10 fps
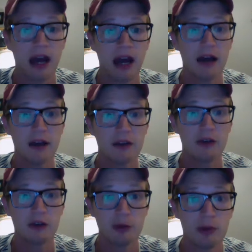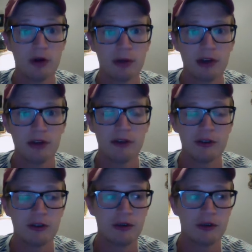Is super
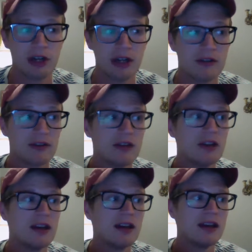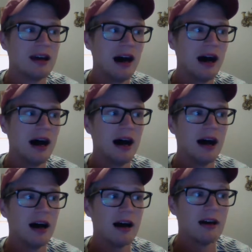beneficial for kids.
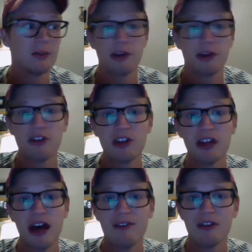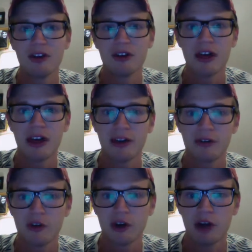Especially lavender, like
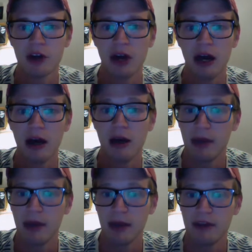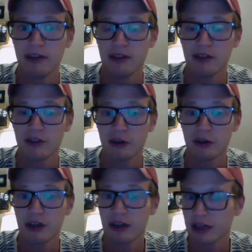for babies and
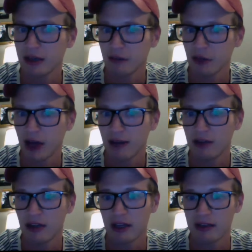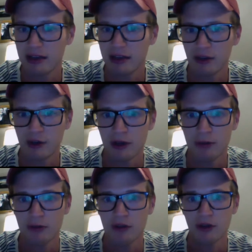children, like if they're having like
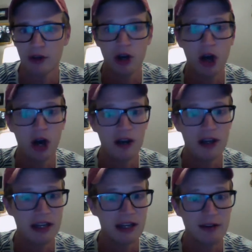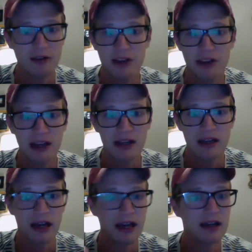tantrums or colic and everything,
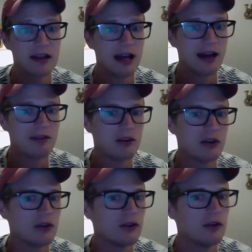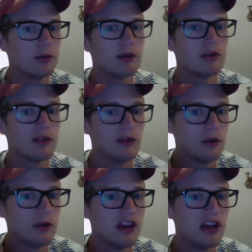like lavender is super
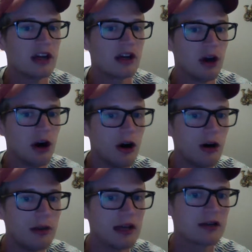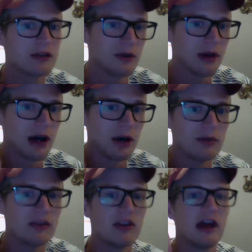soothing and calming, so it
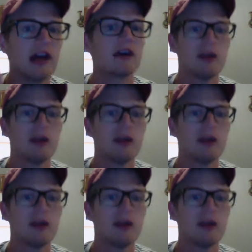helps to like